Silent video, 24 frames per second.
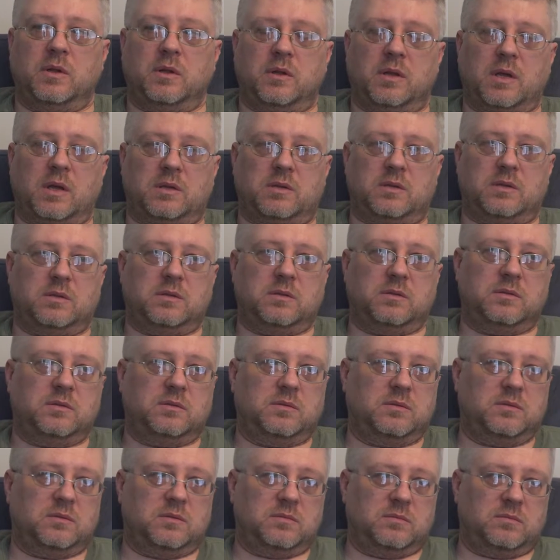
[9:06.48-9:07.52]
And that's
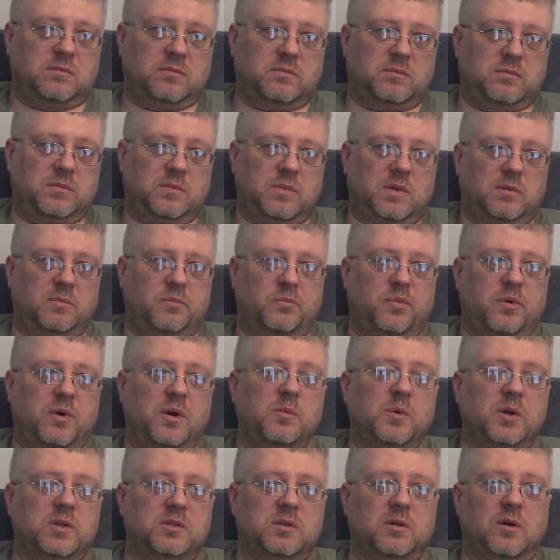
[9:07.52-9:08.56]

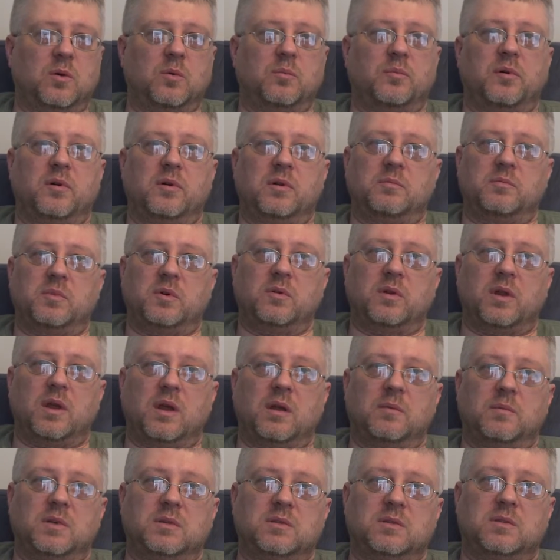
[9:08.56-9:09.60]
pretty much the whole point of boot
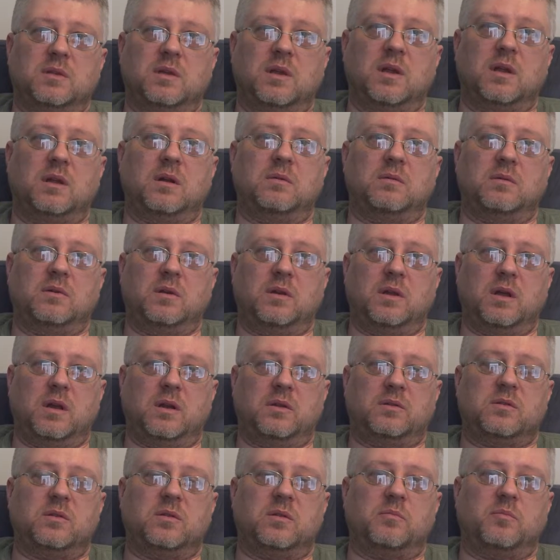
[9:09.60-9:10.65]
camp, is to get
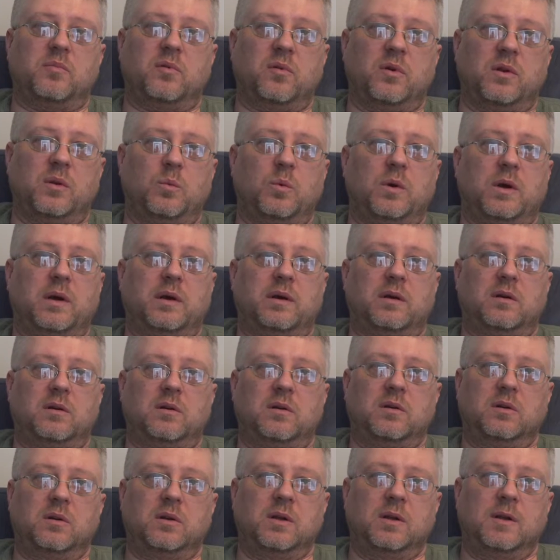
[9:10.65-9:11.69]
it to the point
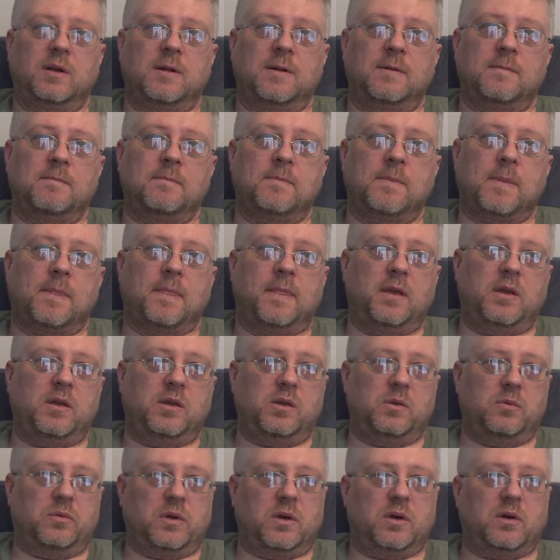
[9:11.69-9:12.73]
where
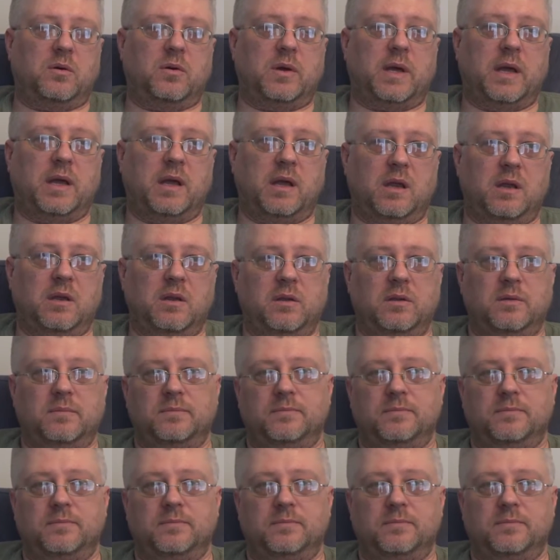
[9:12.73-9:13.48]
hey,